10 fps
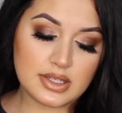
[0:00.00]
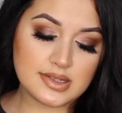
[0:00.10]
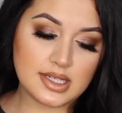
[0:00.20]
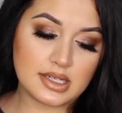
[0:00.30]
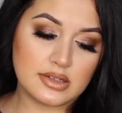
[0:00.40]

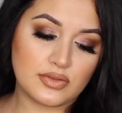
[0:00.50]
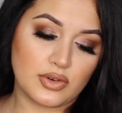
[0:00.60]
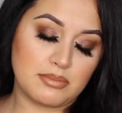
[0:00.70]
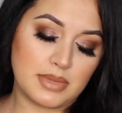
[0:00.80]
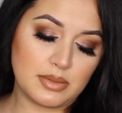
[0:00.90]
This is
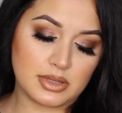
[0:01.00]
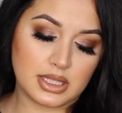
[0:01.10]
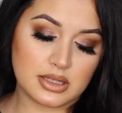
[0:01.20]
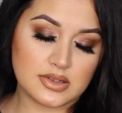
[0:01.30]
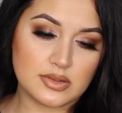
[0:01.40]
from
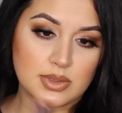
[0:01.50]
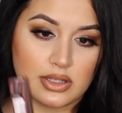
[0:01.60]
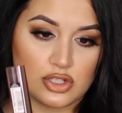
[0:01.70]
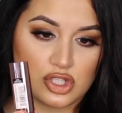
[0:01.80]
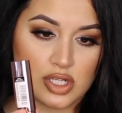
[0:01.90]
Maybelline. This is one
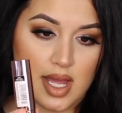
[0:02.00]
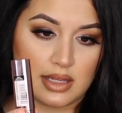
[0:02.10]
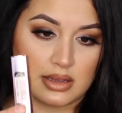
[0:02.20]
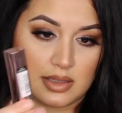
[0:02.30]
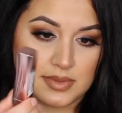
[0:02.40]
of the
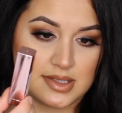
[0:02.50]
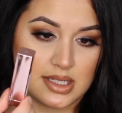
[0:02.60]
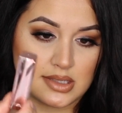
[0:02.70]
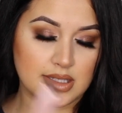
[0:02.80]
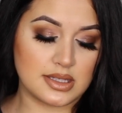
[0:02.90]
Shine
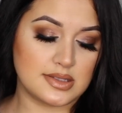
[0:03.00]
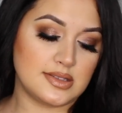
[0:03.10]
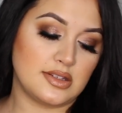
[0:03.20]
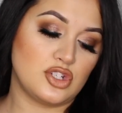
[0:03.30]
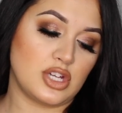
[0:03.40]
lipsticks, and this
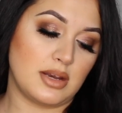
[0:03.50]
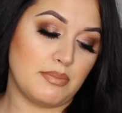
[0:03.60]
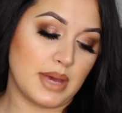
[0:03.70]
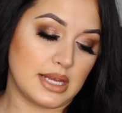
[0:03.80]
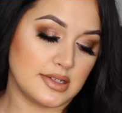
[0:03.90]
is in the
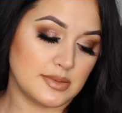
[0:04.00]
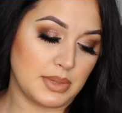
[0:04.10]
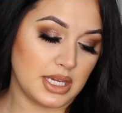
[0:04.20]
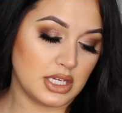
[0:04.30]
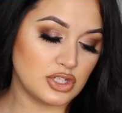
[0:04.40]
shade Baddest
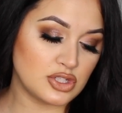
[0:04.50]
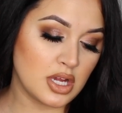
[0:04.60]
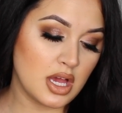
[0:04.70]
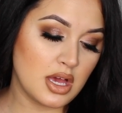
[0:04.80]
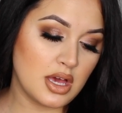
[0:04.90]
Beige.
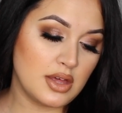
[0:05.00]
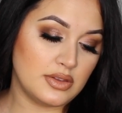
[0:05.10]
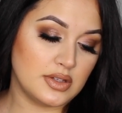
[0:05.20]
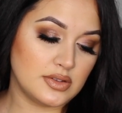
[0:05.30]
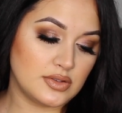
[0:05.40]

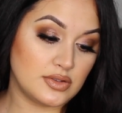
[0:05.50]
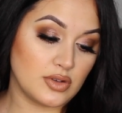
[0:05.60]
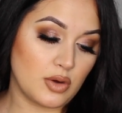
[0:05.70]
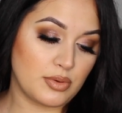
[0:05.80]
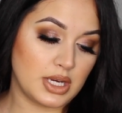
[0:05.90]
This is
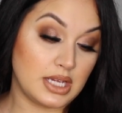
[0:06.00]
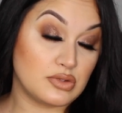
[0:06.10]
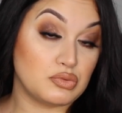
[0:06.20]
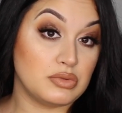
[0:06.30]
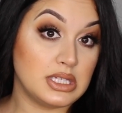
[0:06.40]
so pretty.
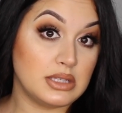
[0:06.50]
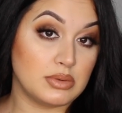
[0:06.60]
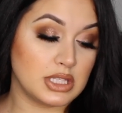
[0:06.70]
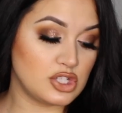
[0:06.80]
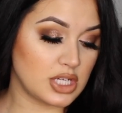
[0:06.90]
It's really,
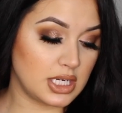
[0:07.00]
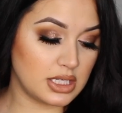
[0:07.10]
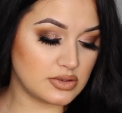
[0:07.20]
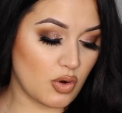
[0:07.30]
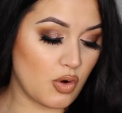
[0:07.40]
really
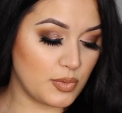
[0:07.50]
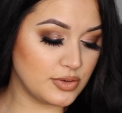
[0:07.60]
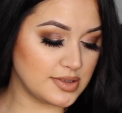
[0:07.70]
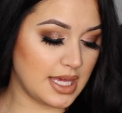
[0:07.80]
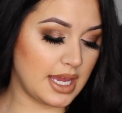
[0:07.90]
shiny. It's
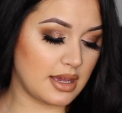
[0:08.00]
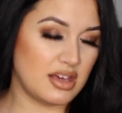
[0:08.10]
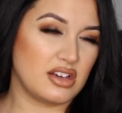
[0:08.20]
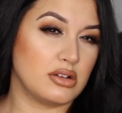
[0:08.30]
almost like